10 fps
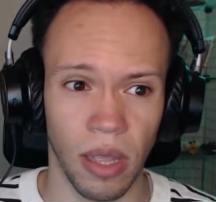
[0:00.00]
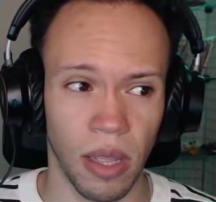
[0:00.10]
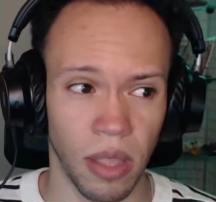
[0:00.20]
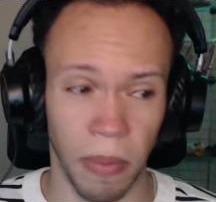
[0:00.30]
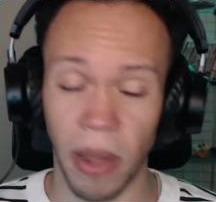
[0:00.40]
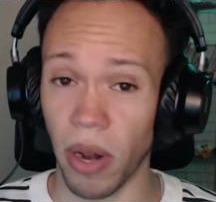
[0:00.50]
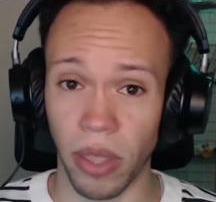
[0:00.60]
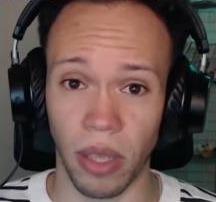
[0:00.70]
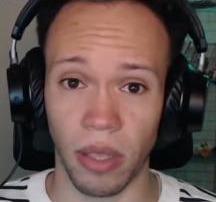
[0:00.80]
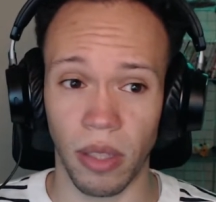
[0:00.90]
the better, I
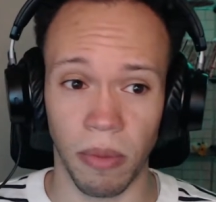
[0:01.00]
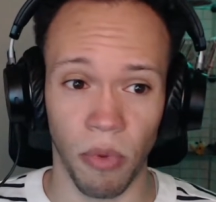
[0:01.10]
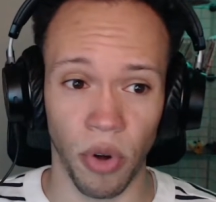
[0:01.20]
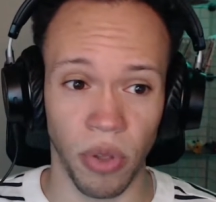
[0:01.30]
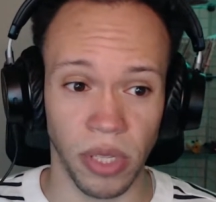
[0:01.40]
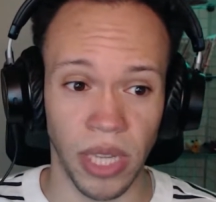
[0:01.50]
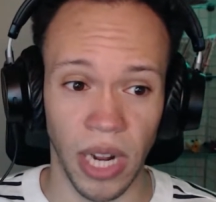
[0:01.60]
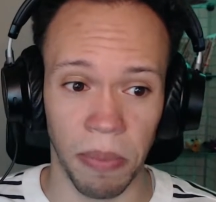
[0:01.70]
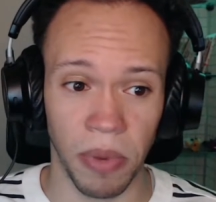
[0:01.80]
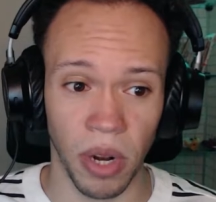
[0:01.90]
think. The more you can set
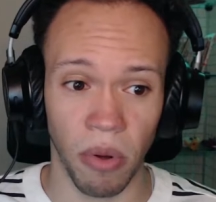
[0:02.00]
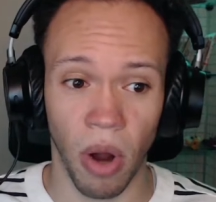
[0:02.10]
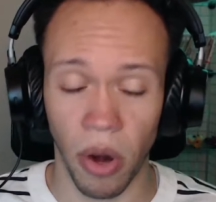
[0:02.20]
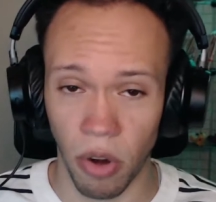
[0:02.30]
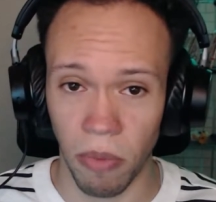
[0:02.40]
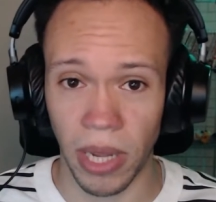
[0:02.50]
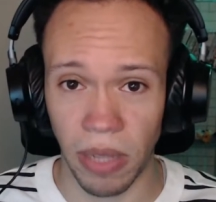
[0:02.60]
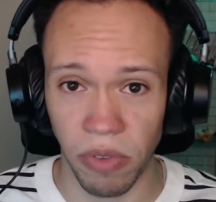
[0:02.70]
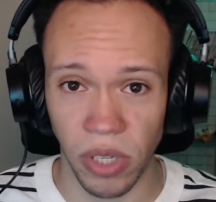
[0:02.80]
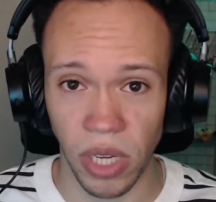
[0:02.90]
up, Argomon
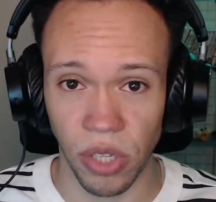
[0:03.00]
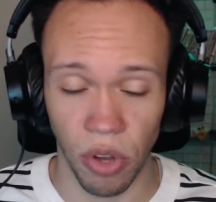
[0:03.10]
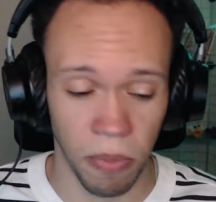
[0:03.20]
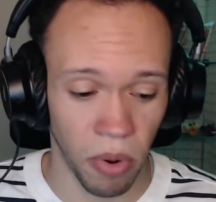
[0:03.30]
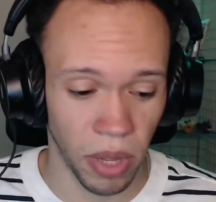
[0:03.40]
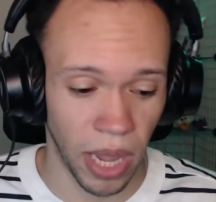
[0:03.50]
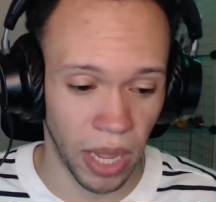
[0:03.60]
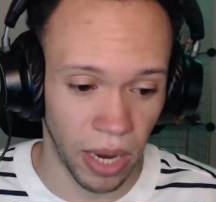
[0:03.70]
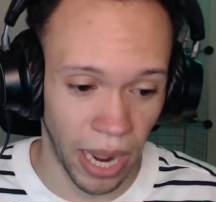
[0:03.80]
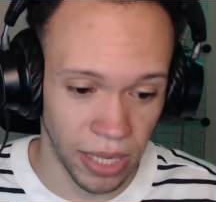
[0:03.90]
level 6 so your opponent can't
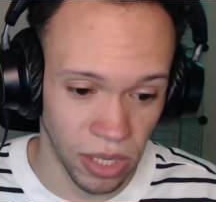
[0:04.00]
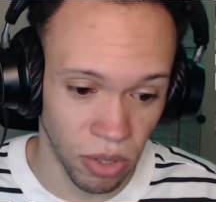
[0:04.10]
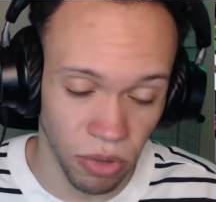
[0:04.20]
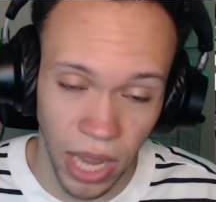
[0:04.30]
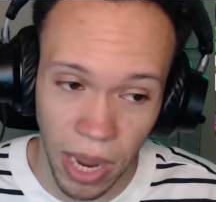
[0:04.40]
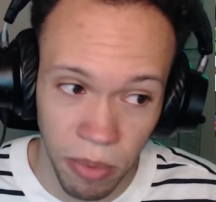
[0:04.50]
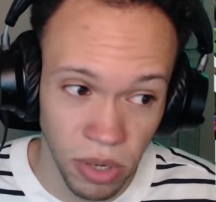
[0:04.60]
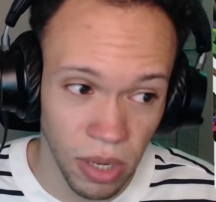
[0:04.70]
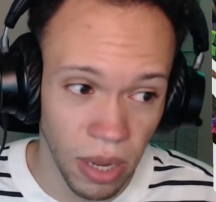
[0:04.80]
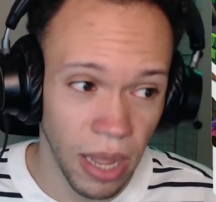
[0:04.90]
get access to their
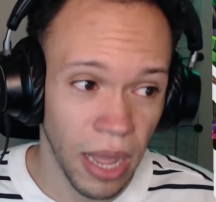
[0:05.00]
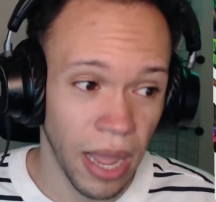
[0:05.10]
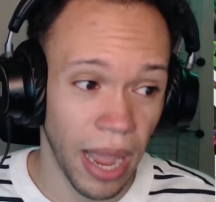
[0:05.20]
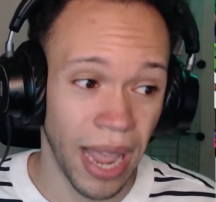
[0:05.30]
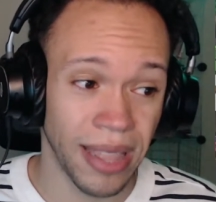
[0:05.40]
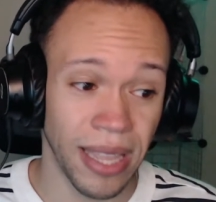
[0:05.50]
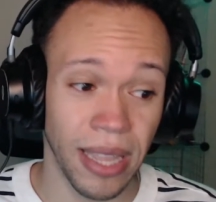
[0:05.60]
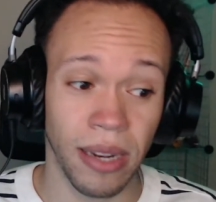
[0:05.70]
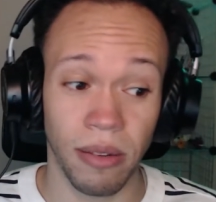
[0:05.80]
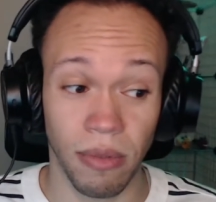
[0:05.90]
tamers. And
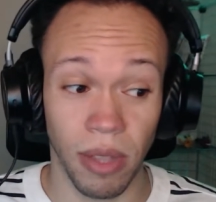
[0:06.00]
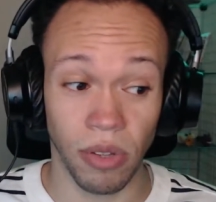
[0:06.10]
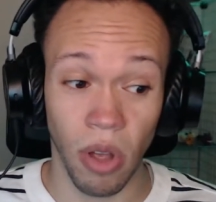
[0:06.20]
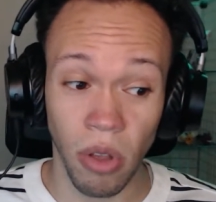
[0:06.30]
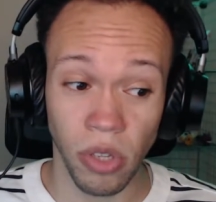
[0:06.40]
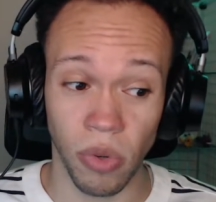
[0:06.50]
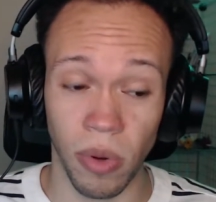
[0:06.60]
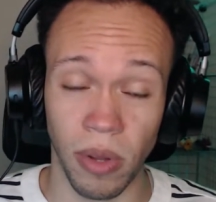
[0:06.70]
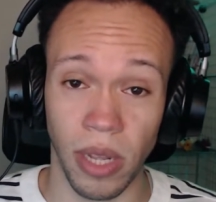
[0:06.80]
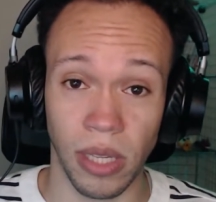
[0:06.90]
then there's
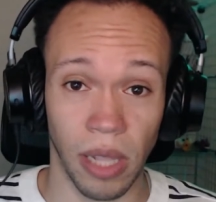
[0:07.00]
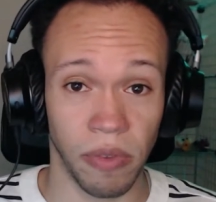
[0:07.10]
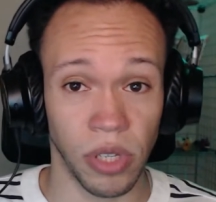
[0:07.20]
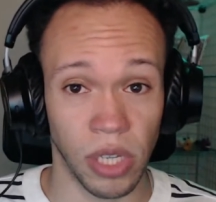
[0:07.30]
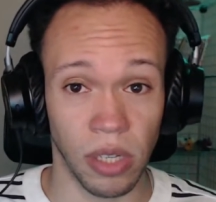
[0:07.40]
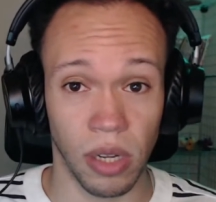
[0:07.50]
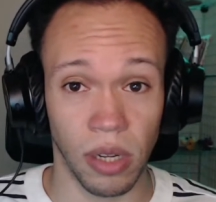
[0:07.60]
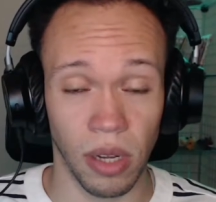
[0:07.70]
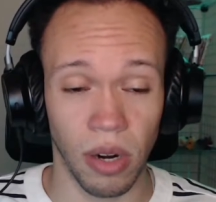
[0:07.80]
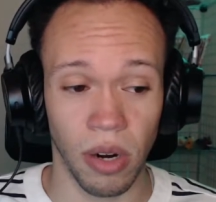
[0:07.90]
also a level 6
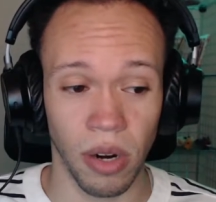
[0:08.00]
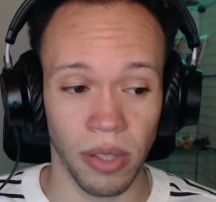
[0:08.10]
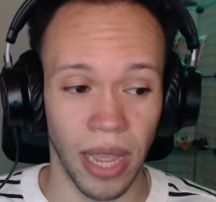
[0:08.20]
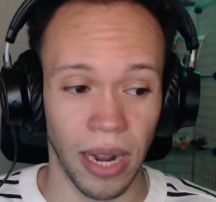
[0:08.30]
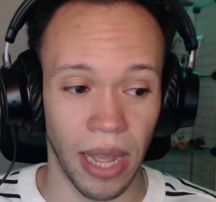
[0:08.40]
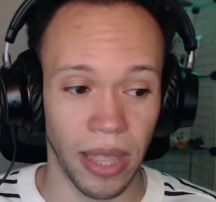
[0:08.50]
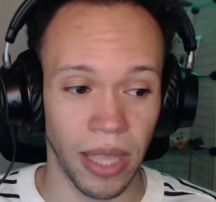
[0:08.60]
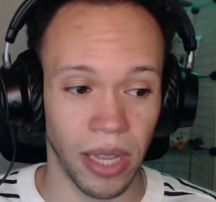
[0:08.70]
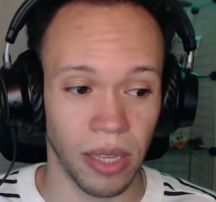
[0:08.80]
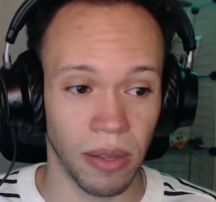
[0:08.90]
card that I
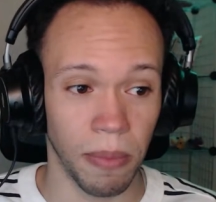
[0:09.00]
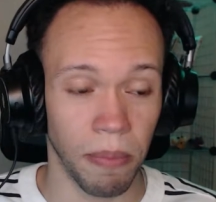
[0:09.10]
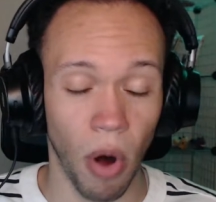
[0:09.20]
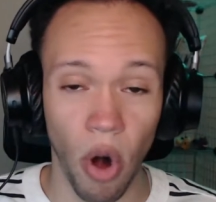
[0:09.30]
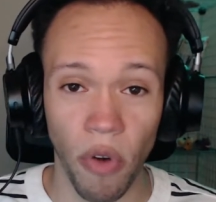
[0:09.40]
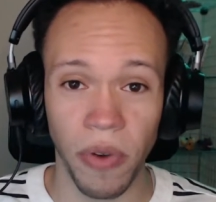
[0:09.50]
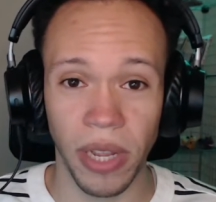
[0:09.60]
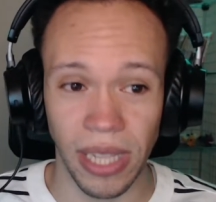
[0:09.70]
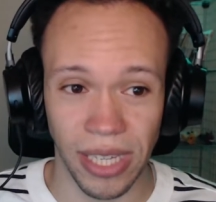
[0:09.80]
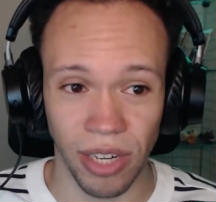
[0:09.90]
think
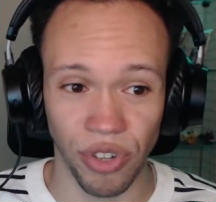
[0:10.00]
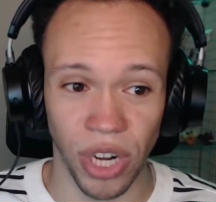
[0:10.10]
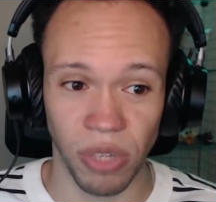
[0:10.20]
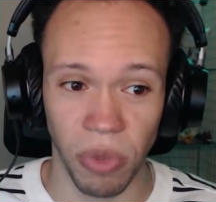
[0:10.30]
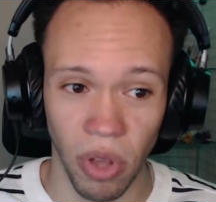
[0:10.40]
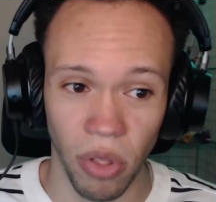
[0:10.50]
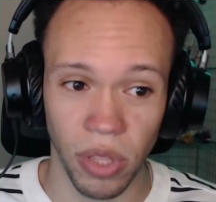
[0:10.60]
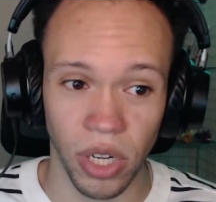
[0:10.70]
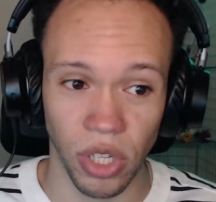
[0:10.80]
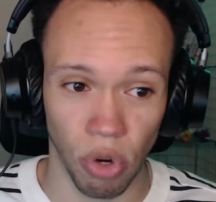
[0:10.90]
perfectly synergizes with all the
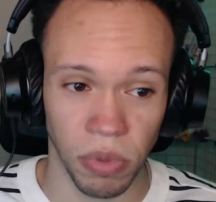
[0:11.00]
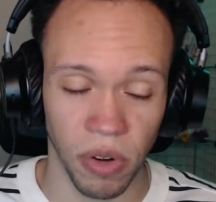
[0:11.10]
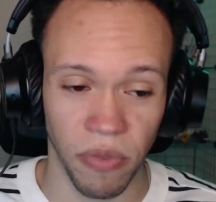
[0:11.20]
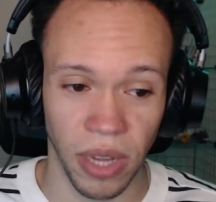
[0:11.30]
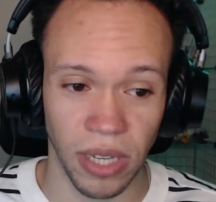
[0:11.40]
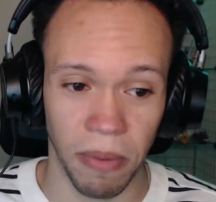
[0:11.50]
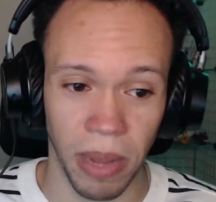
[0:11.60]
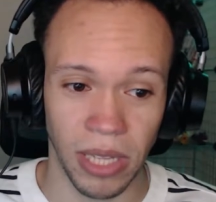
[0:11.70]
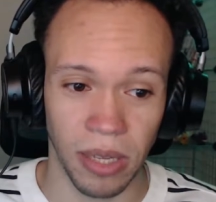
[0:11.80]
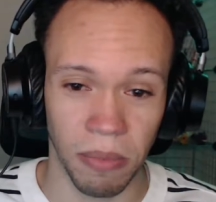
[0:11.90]
Digizortion effects and
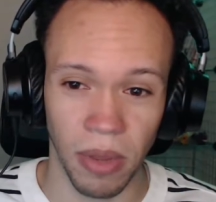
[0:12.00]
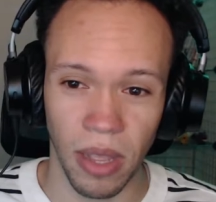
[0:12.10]
makes them